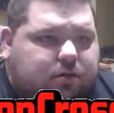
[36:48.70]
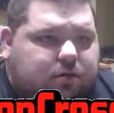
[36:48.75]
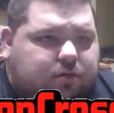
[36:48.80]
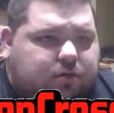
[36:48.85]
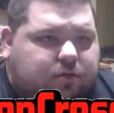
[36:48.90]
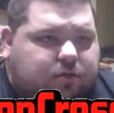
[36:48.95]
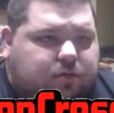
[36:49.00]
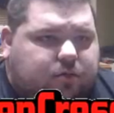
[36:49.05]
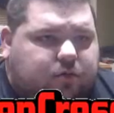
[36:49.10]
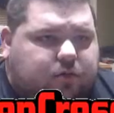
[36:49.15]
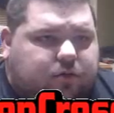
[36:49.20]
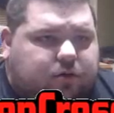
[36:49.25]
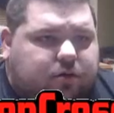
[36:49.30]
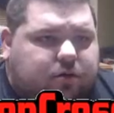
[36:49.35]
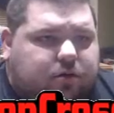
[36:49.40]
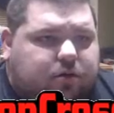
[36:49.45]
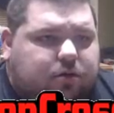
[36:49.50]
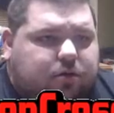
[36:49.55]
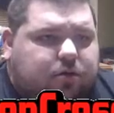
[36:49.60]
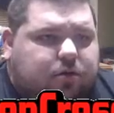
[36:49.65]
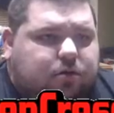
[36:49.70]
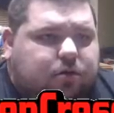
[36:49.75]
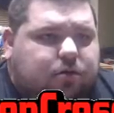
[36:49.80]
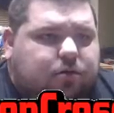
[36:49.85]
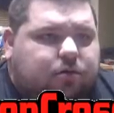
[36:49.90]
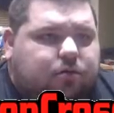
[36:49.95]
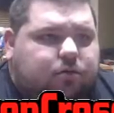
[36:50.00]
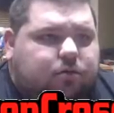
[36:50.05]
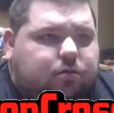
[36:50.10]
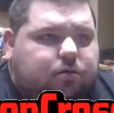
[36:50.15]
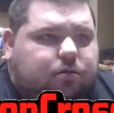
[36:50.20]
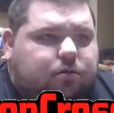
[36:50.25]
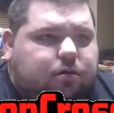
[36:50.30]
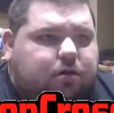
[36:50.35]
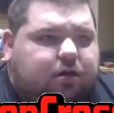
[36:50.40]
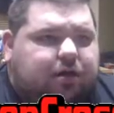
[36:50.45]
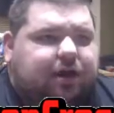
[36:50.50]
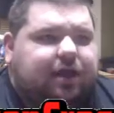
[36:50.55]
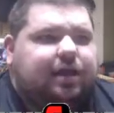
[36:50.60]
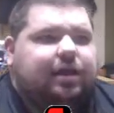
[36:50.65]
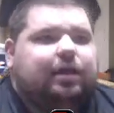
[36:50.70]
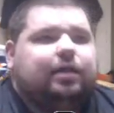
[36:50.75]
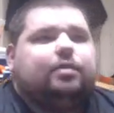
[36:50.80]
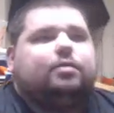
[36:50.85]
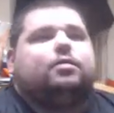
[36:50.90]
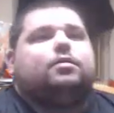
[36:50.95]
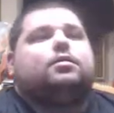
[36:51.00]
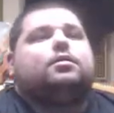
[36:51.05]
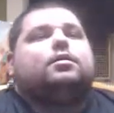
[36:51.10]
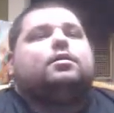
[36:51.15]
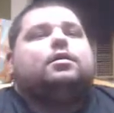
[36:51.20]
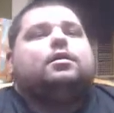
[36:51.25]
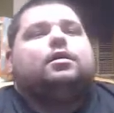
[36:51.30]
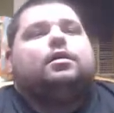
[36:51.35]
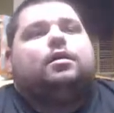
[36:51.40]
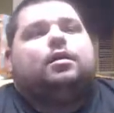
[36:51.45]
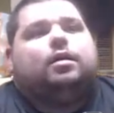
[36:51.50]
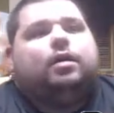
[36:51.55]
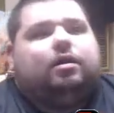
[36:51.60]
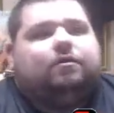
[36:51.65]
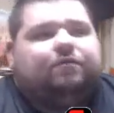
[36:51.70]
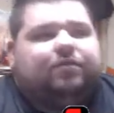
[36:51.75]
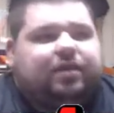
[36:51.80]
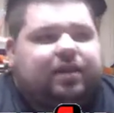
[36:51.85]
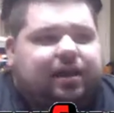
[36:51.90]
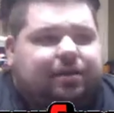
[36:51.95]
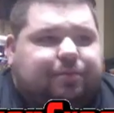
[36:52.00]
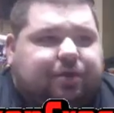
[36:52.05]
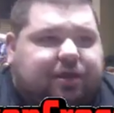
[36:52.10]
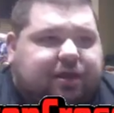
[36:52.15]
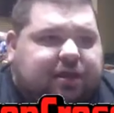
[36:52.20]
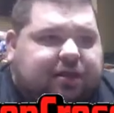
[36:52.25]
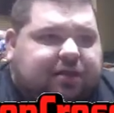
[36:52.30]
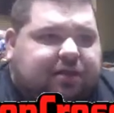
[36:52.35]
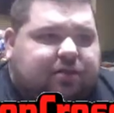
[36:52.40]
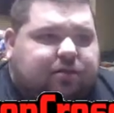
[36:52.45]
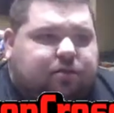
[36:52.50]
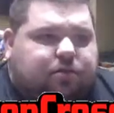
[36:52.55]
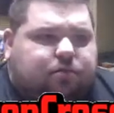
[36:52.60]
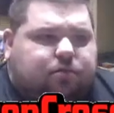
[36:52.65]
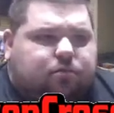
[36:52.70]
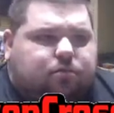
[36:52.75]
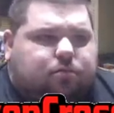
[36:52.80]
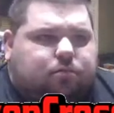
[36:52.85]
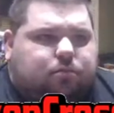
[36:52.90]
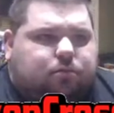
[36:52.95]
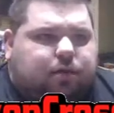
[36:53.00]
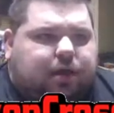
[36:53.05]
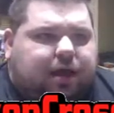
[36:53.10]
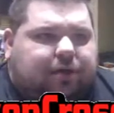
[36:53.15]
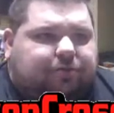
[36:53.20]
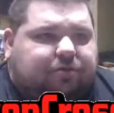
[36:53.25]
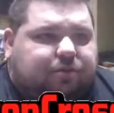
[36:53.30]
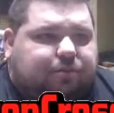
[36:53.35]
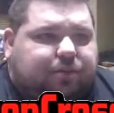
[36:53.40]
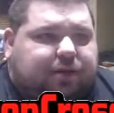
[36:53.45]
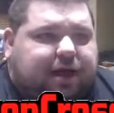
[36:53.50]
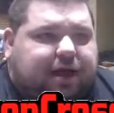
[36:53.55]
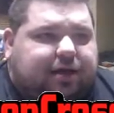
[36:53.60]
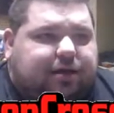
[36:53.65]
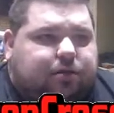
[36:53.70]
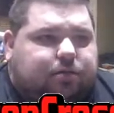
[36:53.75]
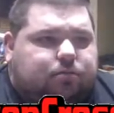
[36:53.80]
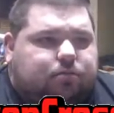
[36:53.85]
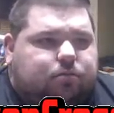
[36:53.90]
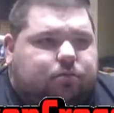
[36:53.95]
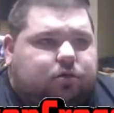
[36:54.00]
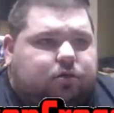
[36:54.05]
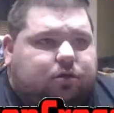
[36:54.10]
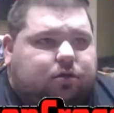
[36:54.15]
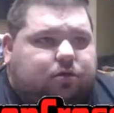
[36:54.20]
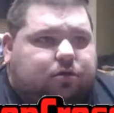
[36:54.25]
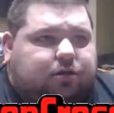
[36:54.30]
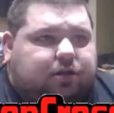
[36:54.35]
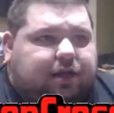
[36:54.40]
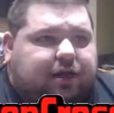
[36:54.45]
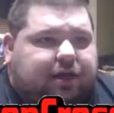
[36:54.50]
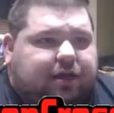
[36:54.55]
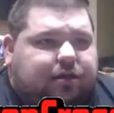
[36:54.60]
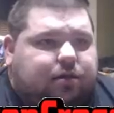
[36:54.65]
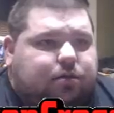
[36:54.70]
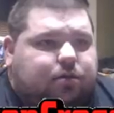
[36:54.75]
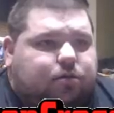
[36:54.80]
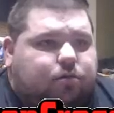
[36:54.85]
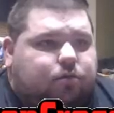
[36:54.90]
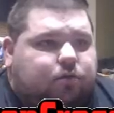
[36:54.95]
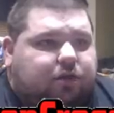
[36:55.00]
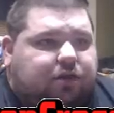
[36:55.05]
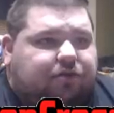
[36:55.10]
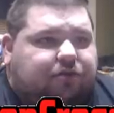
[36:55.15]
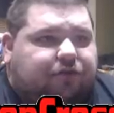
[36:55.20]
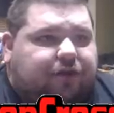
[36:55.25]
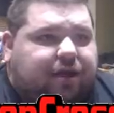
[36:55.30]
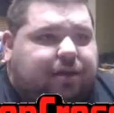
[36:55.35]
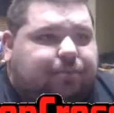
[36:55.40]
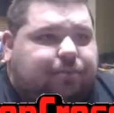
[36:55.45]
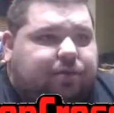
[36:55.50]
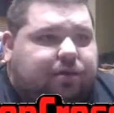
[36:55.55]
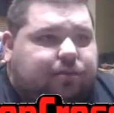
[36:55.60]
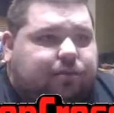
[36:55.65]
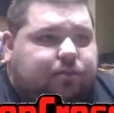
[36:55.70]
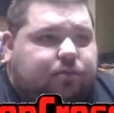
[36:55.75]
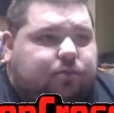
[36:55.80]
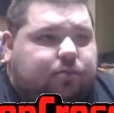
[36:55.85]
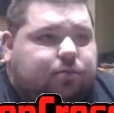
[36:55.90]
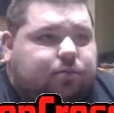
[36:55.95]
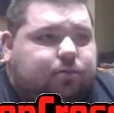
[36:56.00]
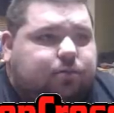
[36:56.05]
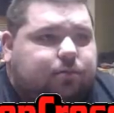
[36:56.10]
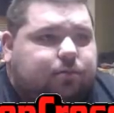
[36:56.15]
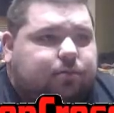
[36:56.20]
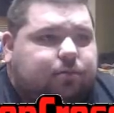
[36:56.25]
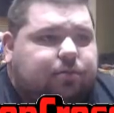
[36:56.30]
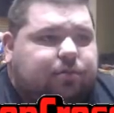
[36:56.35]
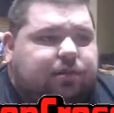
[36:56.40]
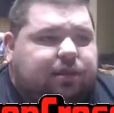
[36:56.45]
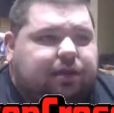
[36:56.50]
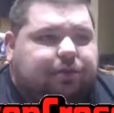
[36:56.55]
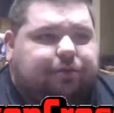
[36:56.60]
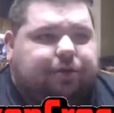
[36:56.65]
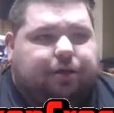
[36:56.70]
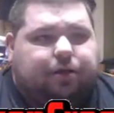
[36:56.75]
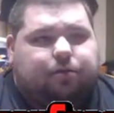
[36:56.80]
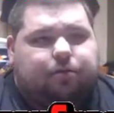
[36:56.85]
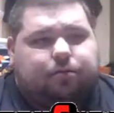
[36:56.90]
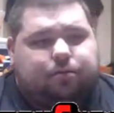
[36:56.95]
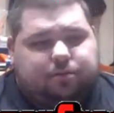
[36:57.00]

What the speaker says: One more. Oh, dang. I forget how many hits I was blocking and on that. Holy crap, people. There we go.